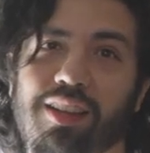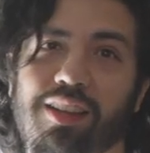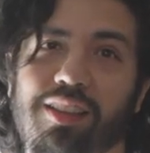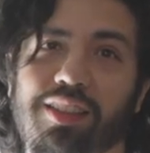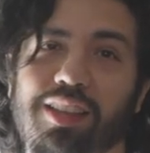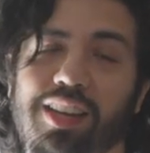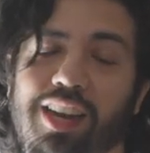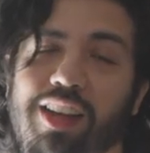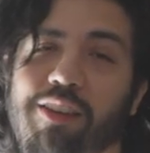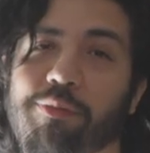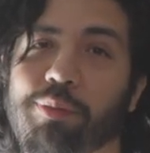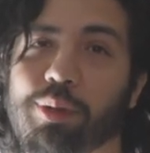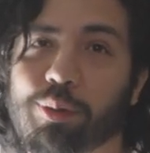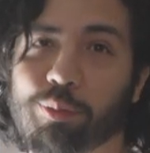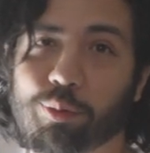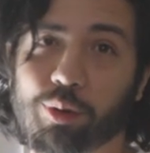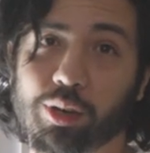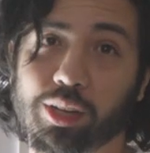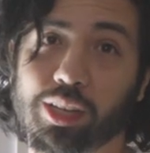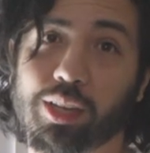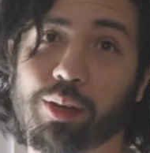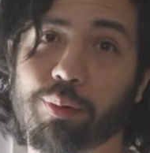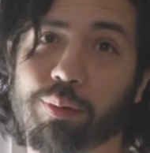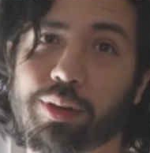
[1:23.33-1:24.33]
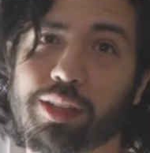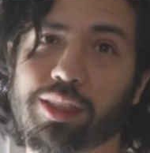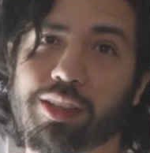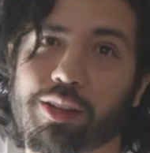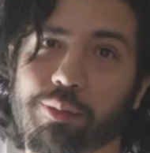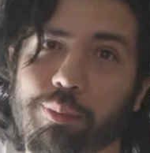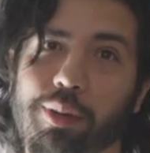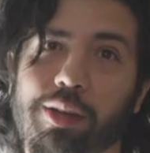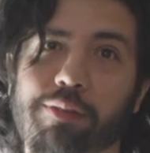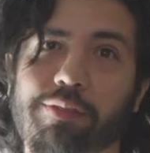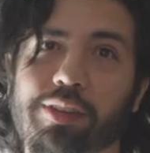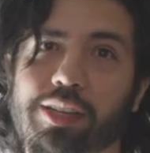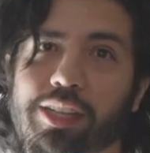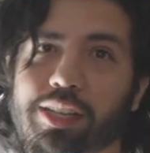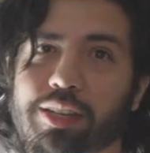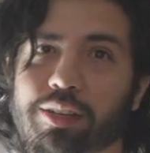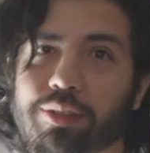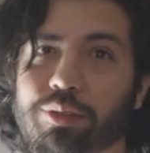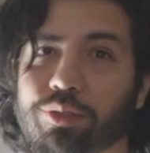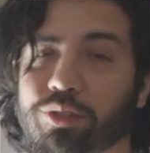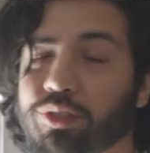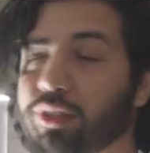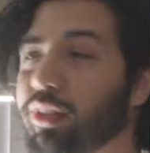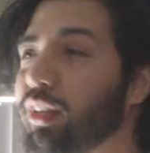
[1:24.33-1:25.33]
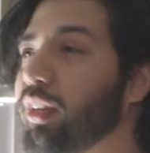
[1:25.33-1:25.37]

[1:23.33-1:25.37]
that I've been working with on my videos.